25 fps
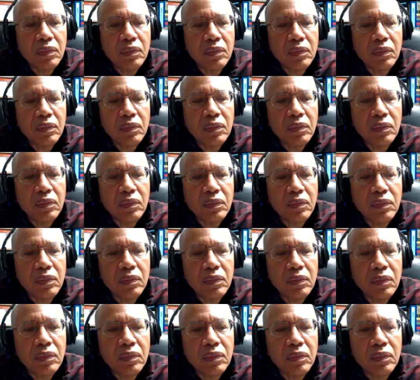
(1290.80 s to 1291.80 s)

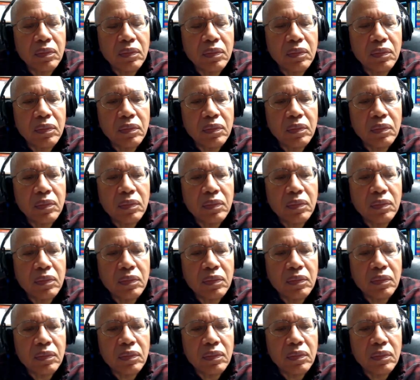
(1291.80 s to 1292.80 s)

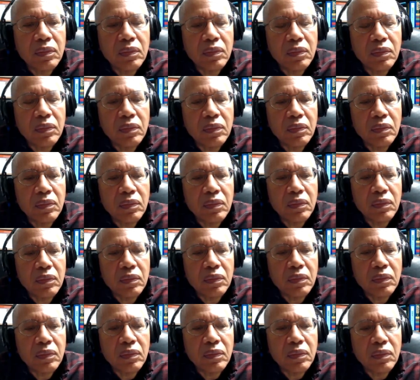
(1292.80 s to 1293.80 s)

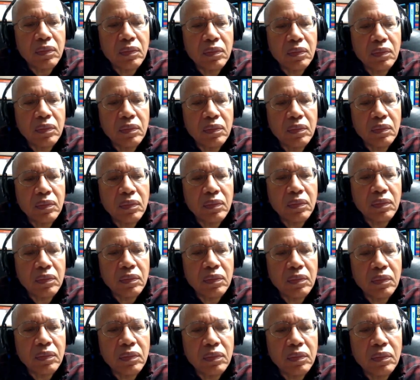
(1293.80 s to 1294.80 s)

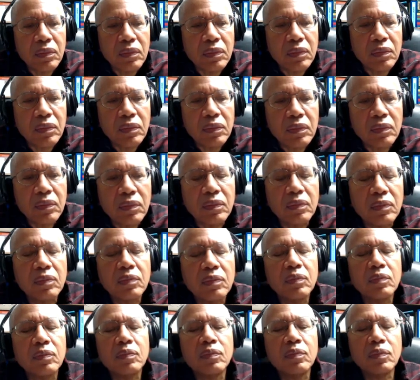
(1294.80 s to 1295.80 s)

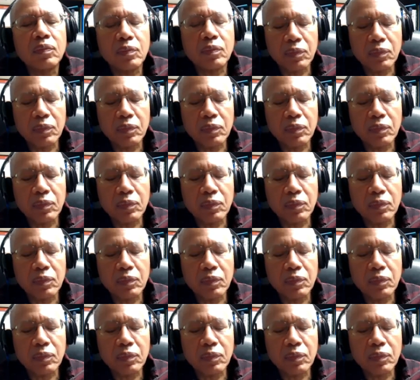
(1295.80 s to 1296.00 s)
[no speech]